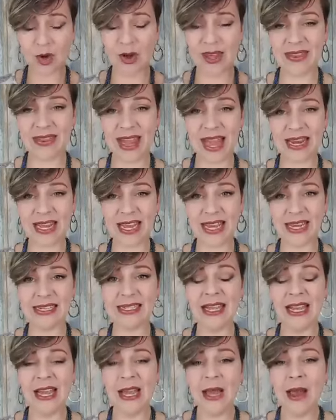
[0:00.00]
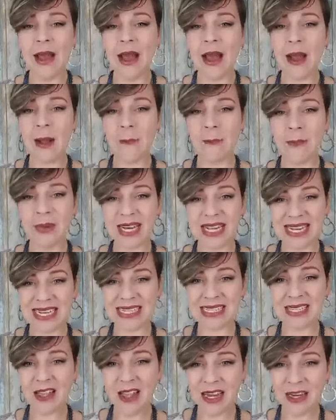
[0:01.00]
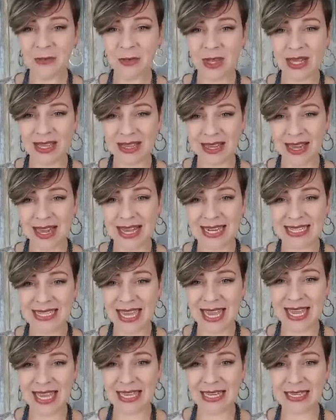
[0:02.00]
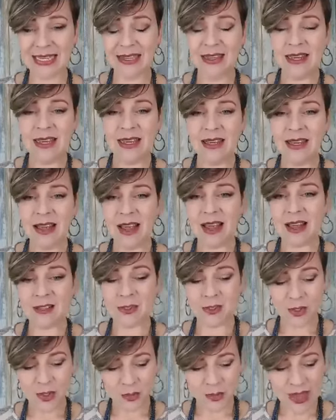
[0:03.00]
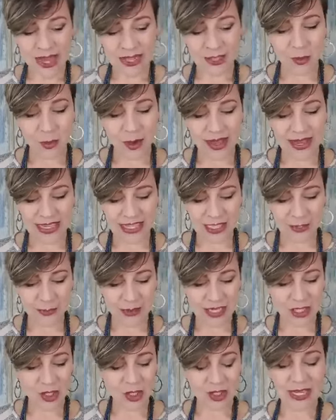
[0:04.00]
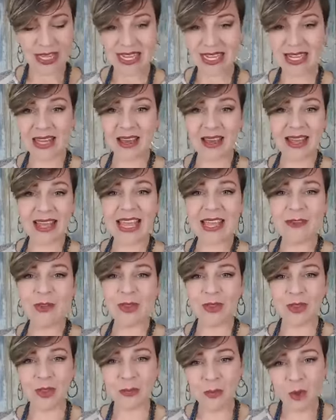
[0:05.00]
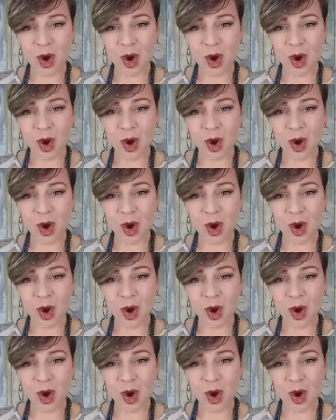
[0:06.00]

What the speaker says: on that end, but it is kind of like a light tan. So that's why, especially like even the